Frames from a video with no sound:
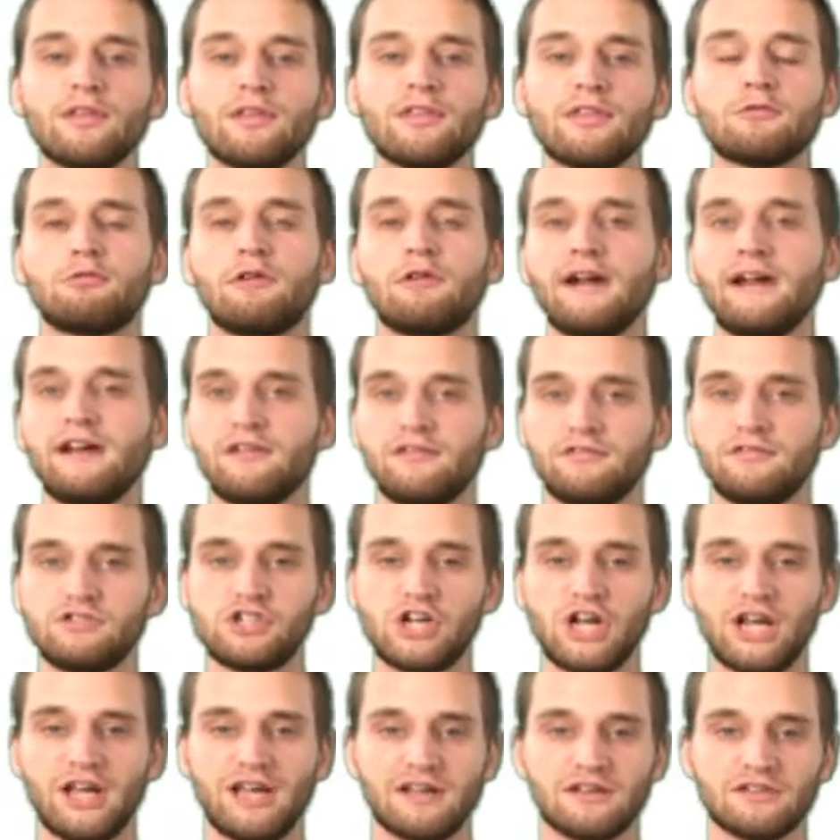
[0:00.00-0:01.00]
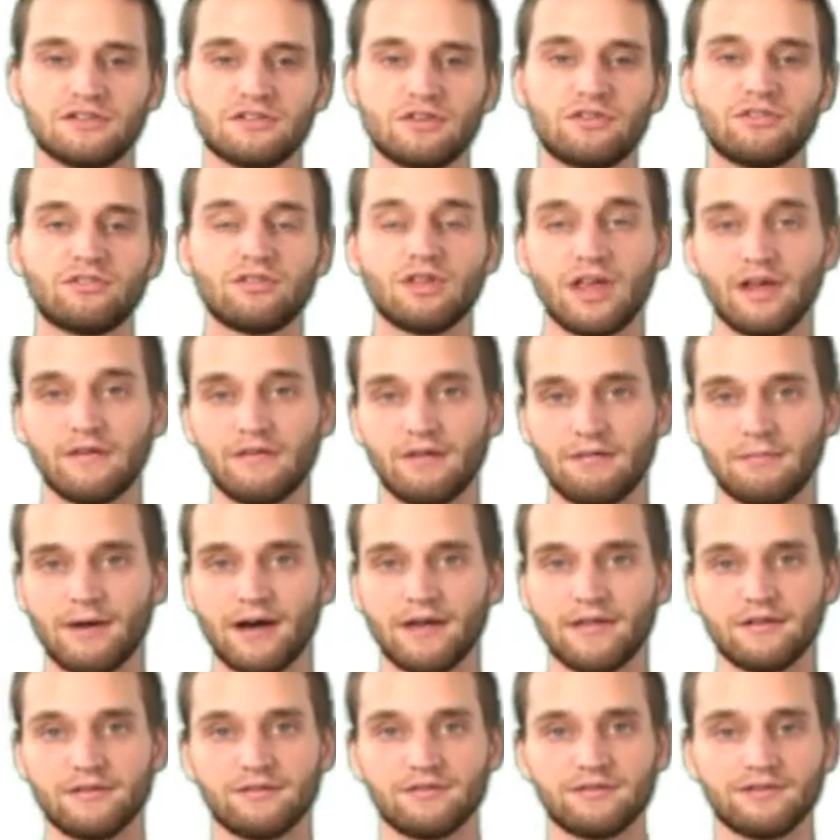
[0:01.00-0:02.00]
the rate of change is given by
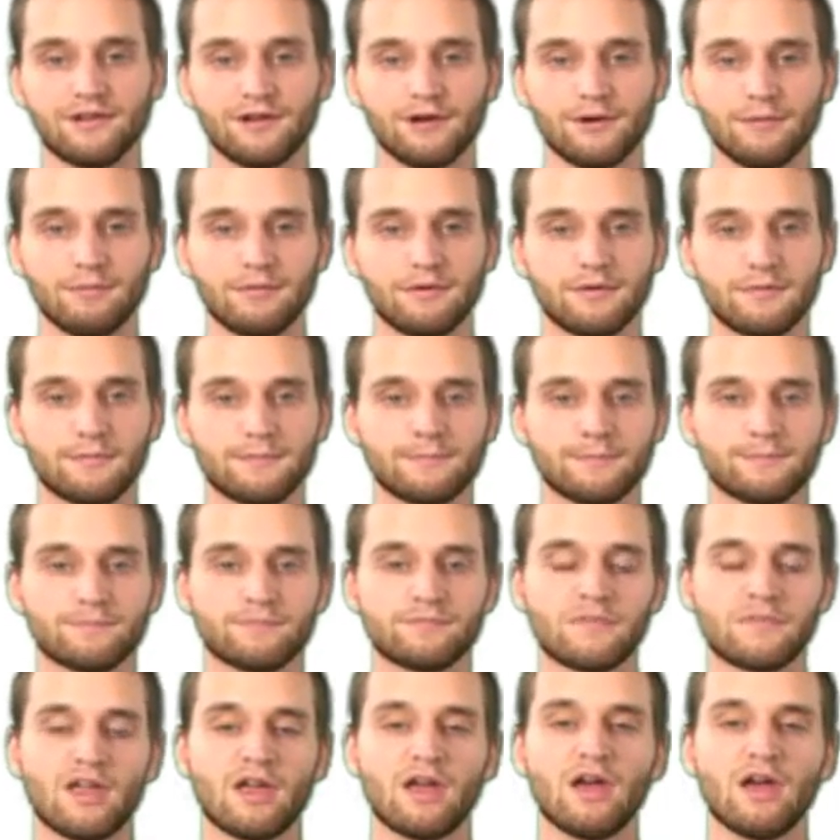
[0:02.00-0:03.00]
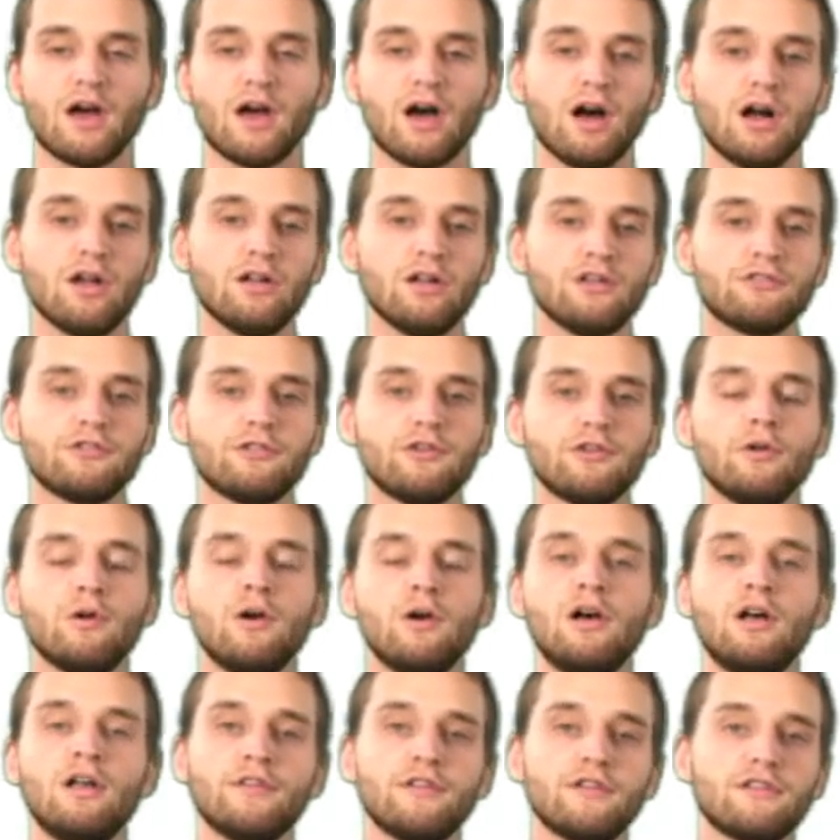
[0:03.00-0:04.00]
the slope. Also,
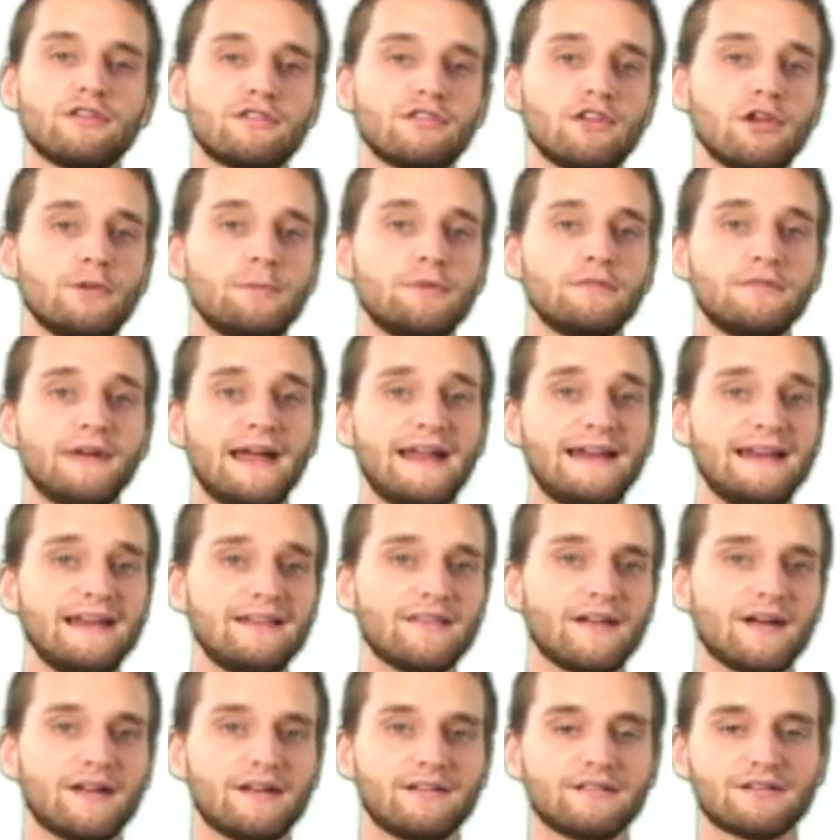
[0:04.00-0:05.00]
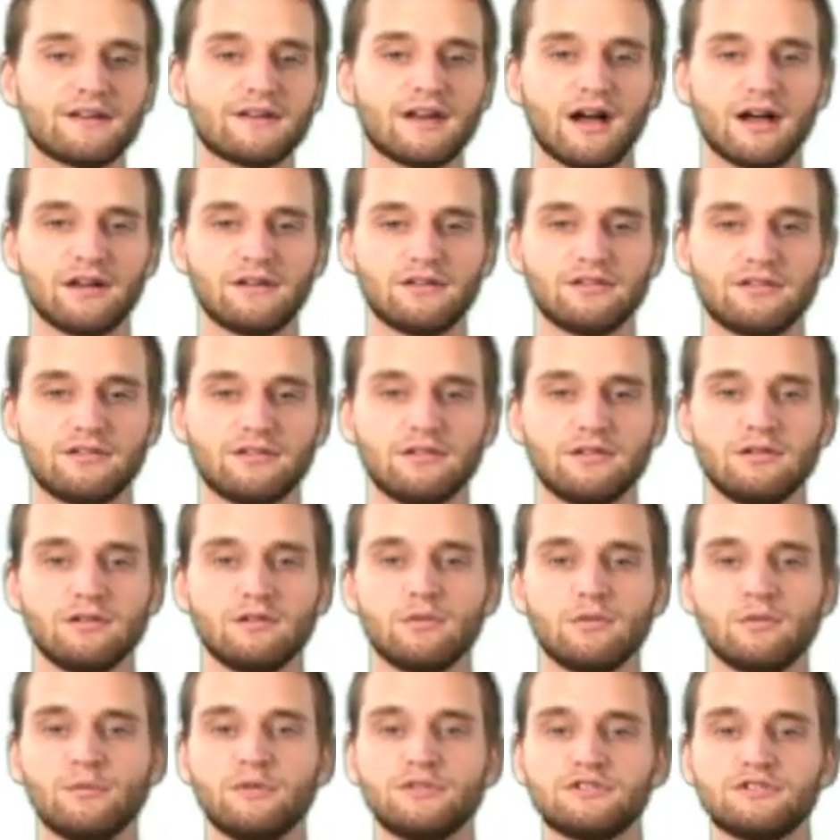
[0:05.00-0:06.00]
the slope of any line is constant,
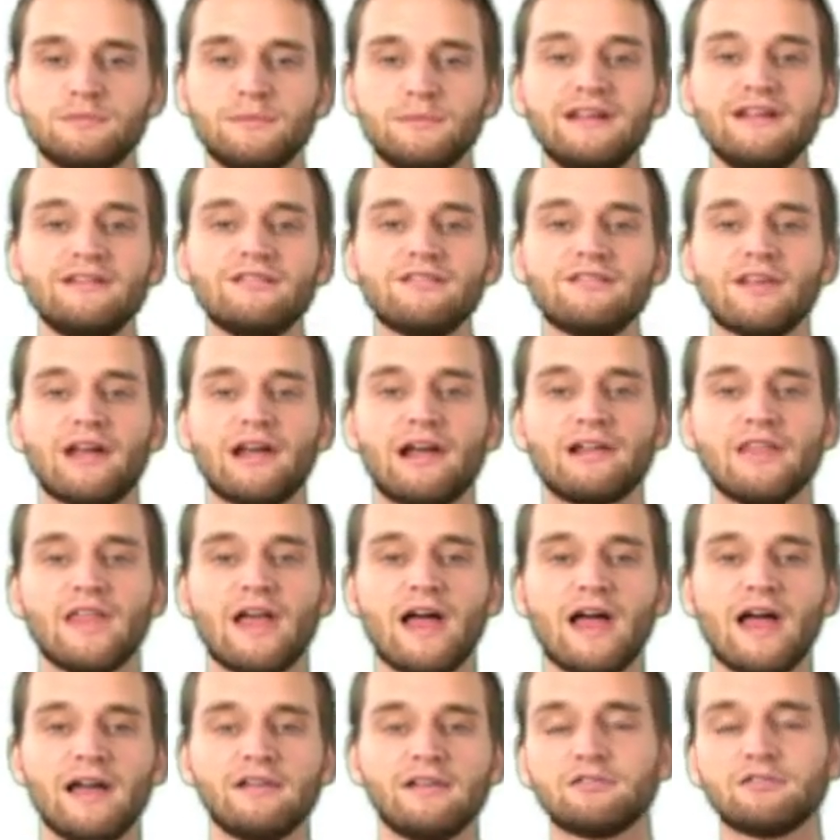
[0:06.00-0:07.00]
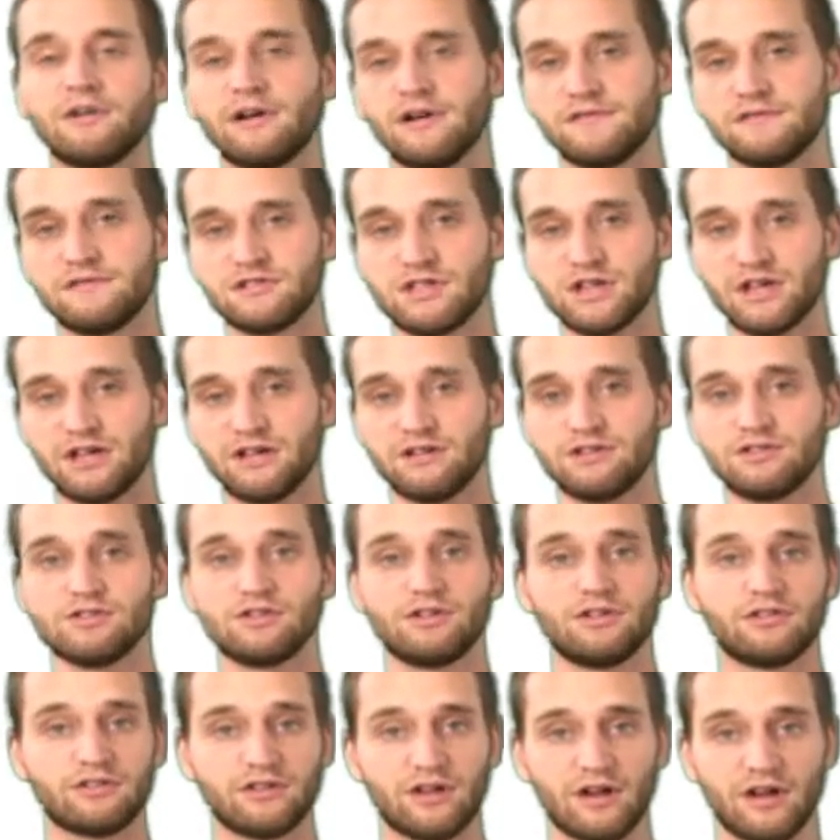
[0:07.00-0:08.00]
which means that a line's rate of change
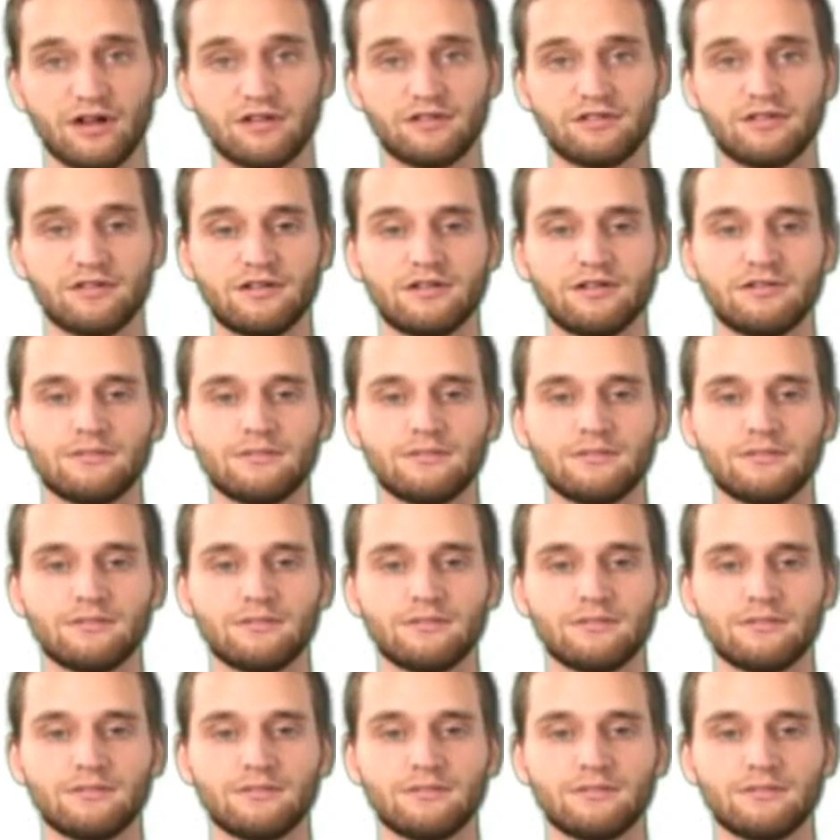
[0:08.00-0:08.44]
is constant.